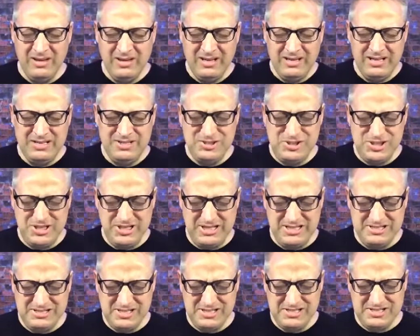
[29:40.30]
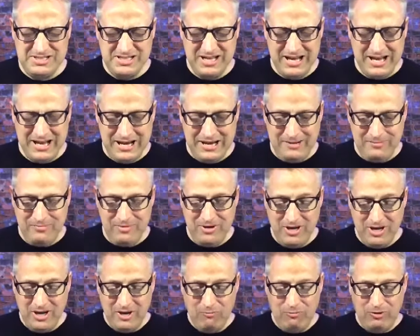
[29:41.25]
In Jesus' name.
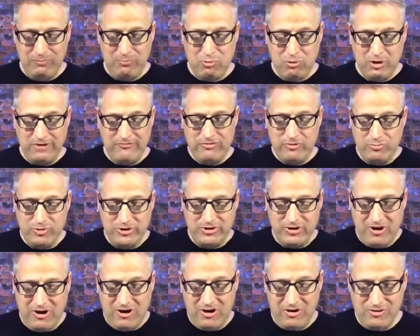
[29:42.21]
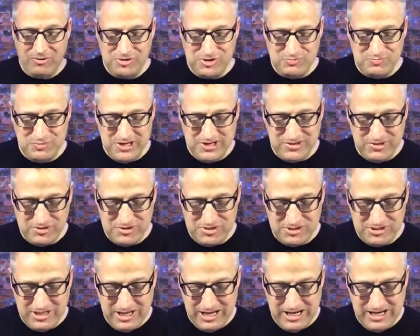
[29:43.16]
We pray for Brother Arnold's mother
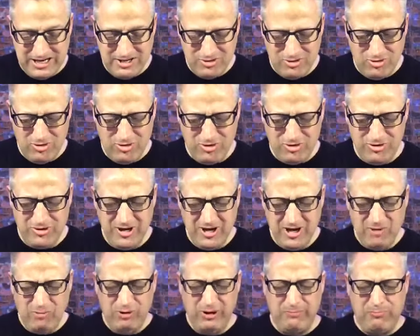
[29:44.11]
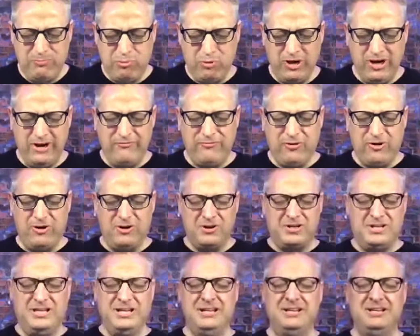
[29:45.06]
today, Lord. We pray for her
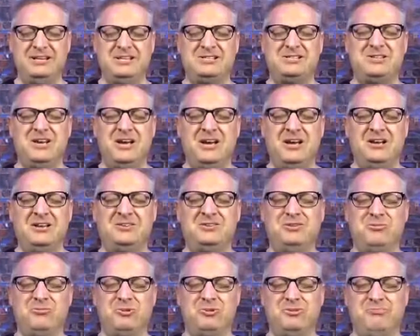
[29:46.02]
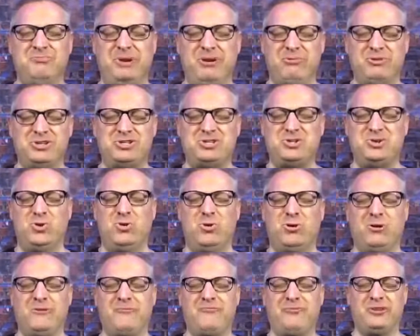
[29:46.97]
kidneys to re- be
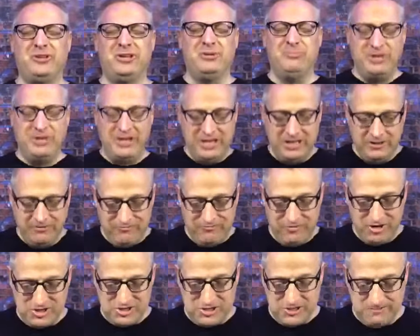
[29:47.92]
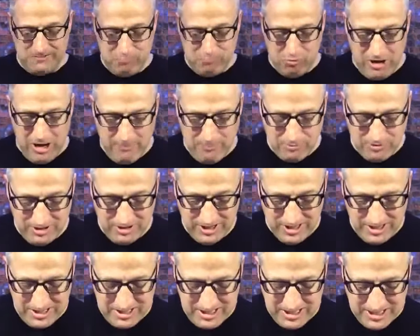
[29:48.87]
restored, for them to begin to function
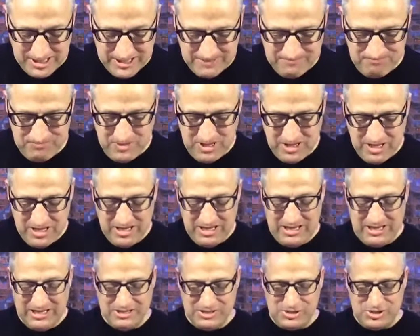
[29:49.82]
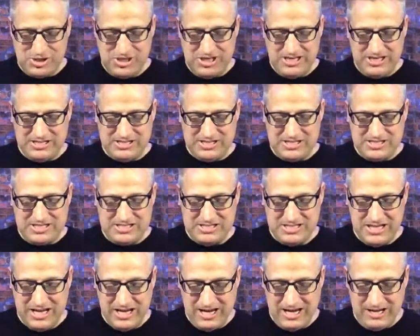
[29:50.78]
properly again in Jesus'
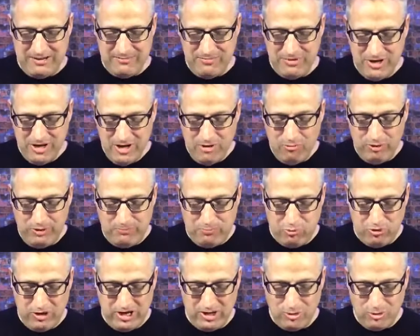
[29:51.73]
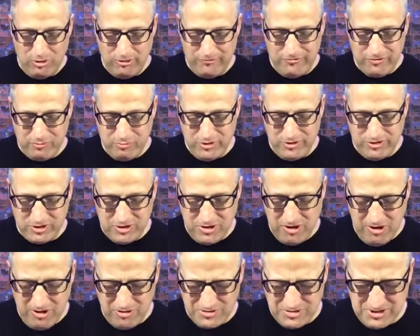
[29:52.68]
name. We pray, Lord, for Brother
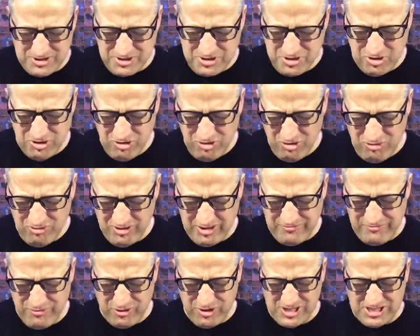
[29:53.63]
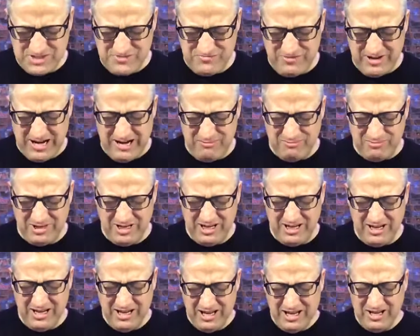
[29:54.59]
Carlton Coon and for his
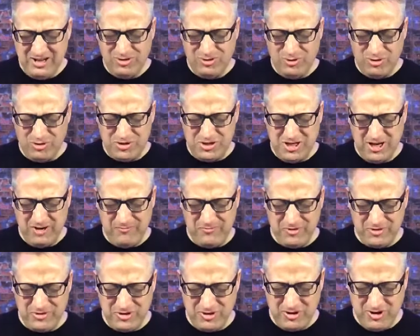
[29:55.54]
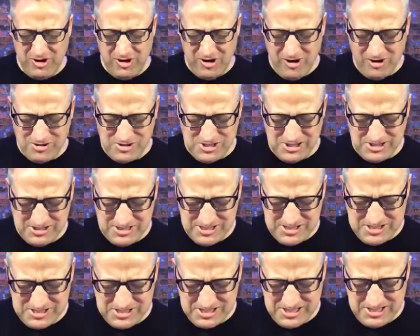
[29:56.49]
family. Lord, comfort their hearts in
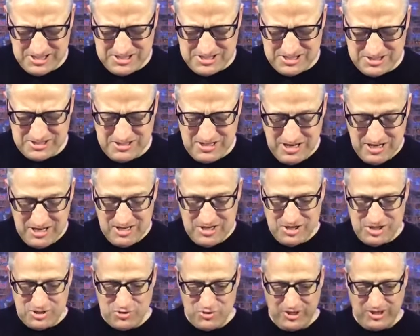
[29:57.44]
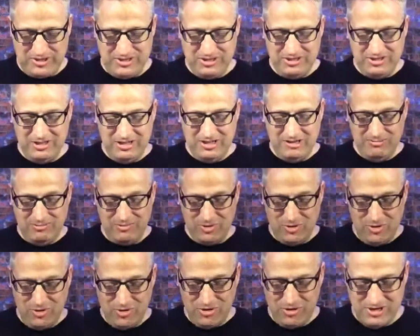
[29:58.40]
this season. Strengthen them,
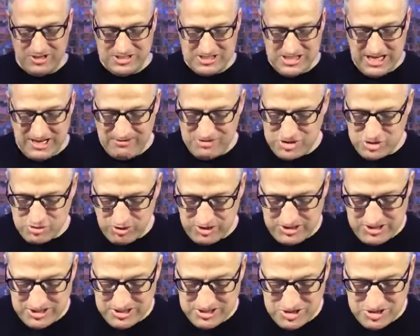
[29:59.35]
Lord, as they have strengthened